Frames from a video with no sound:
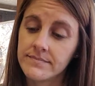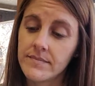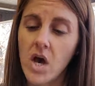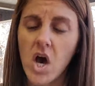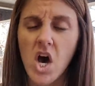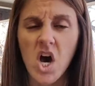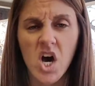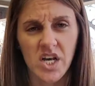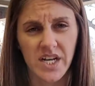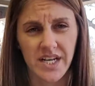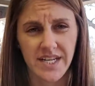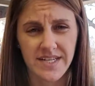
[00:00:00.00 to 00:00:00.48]

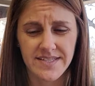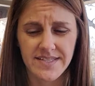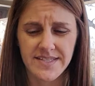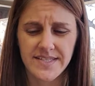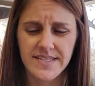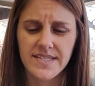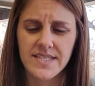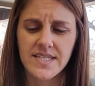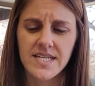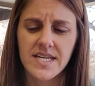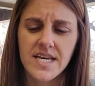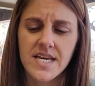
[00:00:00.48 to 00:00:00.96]

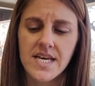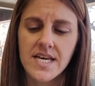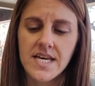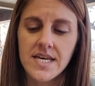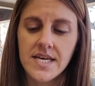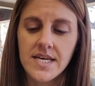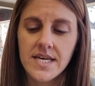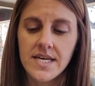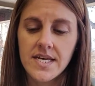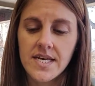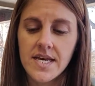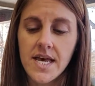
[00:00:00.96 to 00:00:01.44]
Honest.
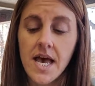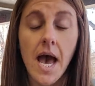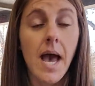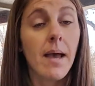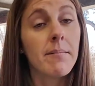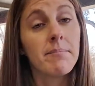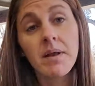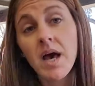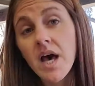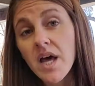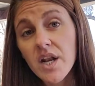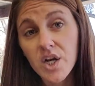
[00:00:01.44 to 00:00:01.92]
I'm
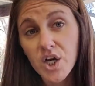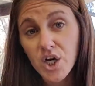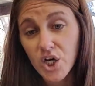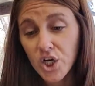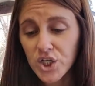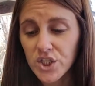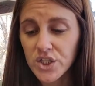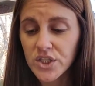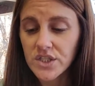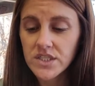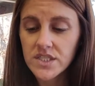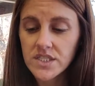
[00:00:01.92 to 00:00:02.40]
not
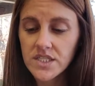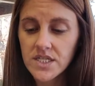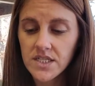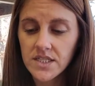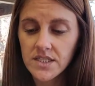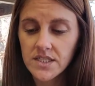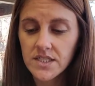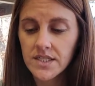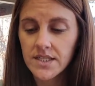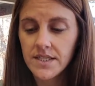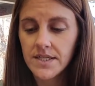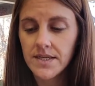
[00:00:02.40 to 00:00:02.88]
hurt.
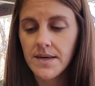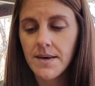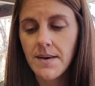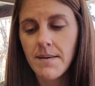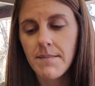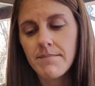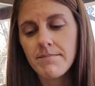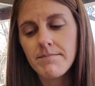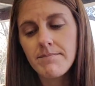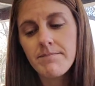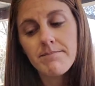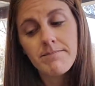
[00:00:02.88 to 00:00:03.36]

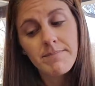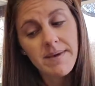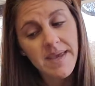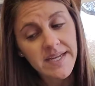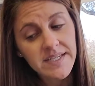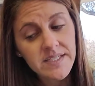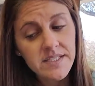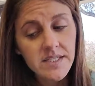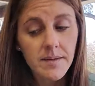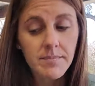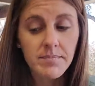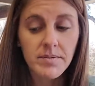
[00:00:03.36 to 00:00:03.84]

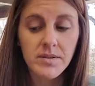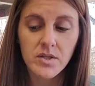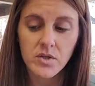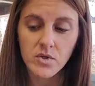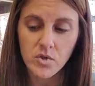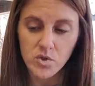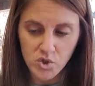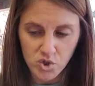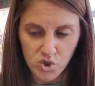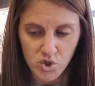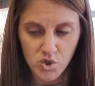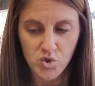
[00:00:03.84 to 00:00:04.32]
Banged up a little,
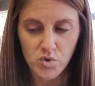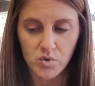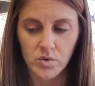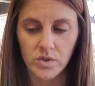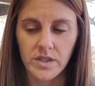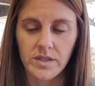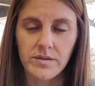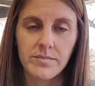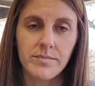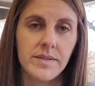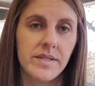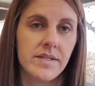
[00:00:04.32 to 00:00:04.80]

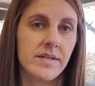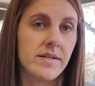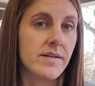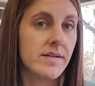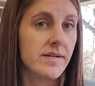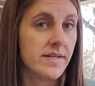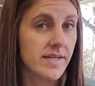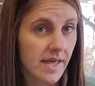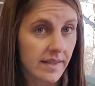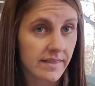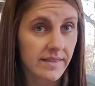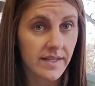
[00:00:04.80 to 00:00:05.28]
sure, but
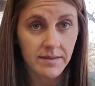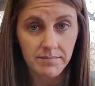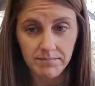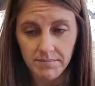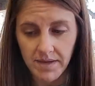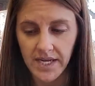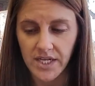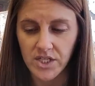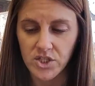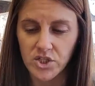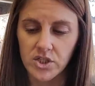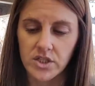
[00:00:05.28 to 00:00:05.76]
nothing
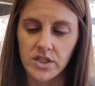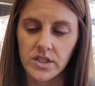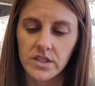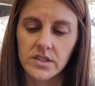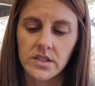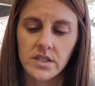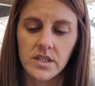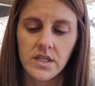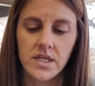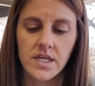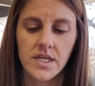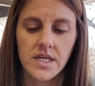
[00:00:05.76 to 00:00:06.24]
major.
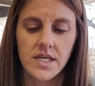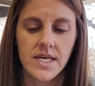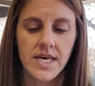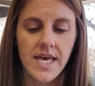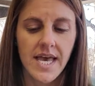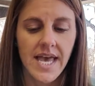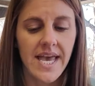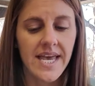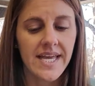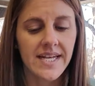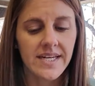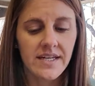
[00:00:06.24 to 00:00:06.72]

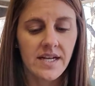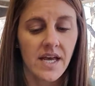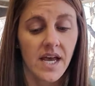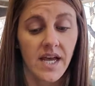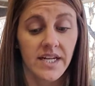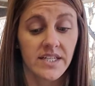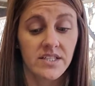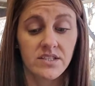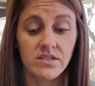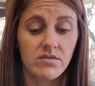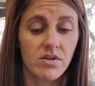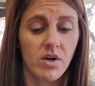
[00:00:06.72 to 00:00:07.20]
And I
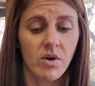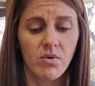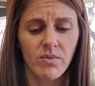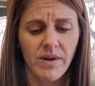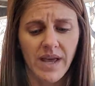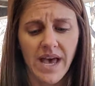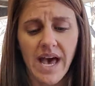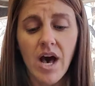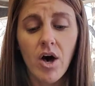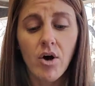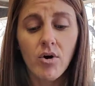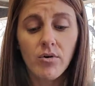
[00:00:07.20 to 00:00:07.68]
don't
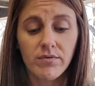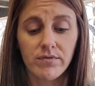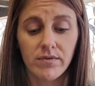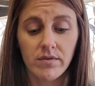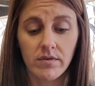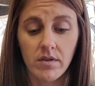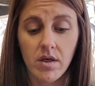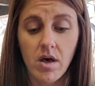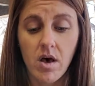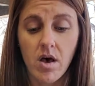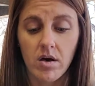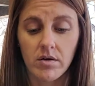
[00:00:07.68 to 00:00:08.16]
howl for
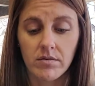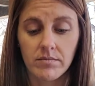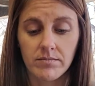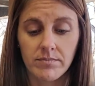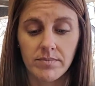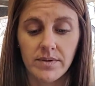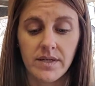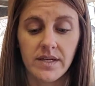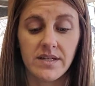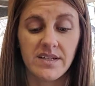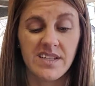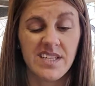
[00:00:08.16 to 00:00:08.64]
long,
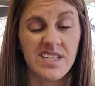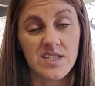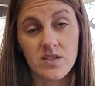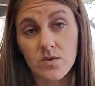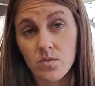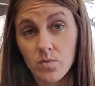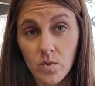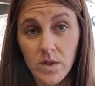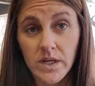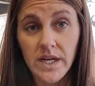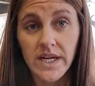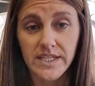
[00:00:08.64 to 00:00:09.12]
but it's
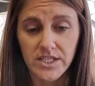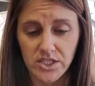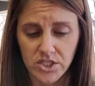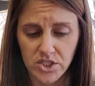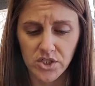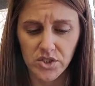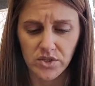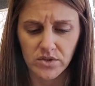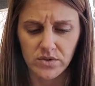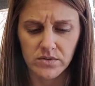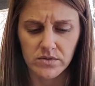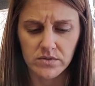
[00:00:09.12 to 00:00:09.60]
what I
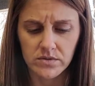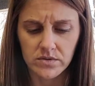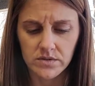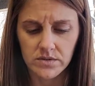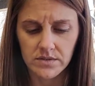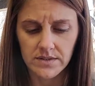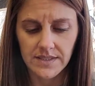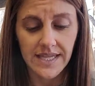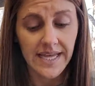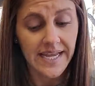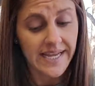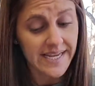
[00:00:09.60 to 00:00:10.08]
do.
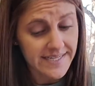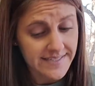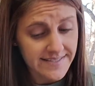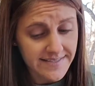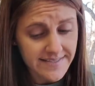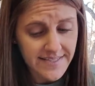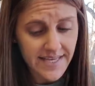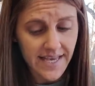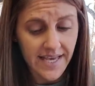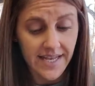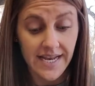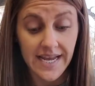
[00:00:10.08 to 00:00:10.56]
Like I
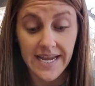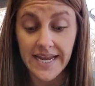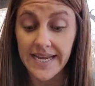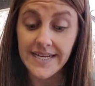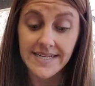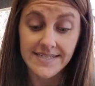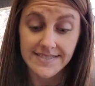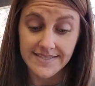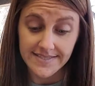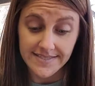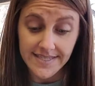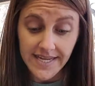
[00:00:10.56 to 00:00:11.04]
said, I ain't
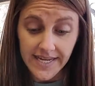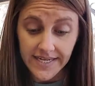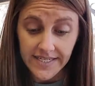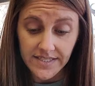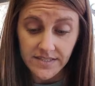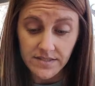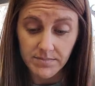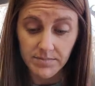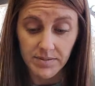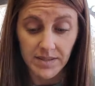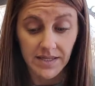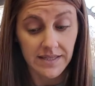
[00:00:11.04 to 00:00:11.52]
a saint,
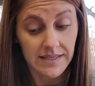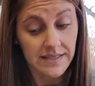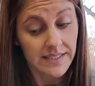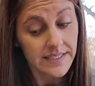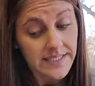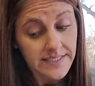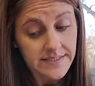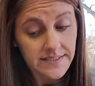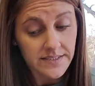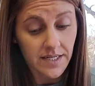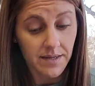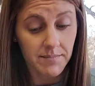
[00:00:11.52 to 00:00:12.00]
but at
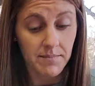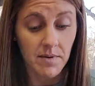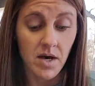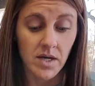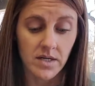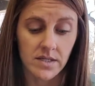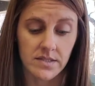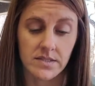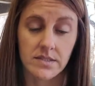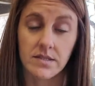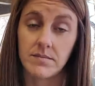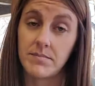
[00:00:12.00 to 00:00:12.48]
least I'm
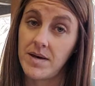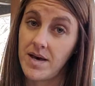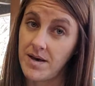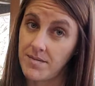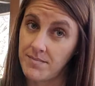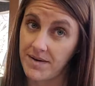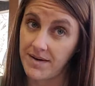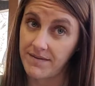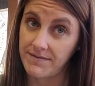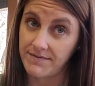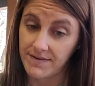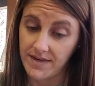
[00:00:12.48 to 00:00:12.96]
honest about
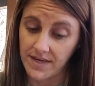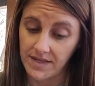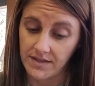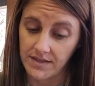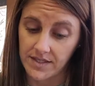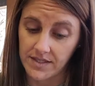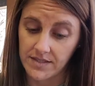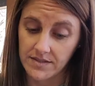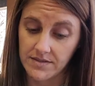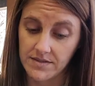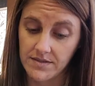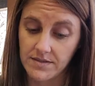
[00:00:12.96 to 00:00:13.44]
my
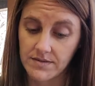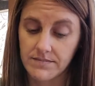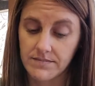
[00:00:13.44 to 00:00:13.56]
feelings.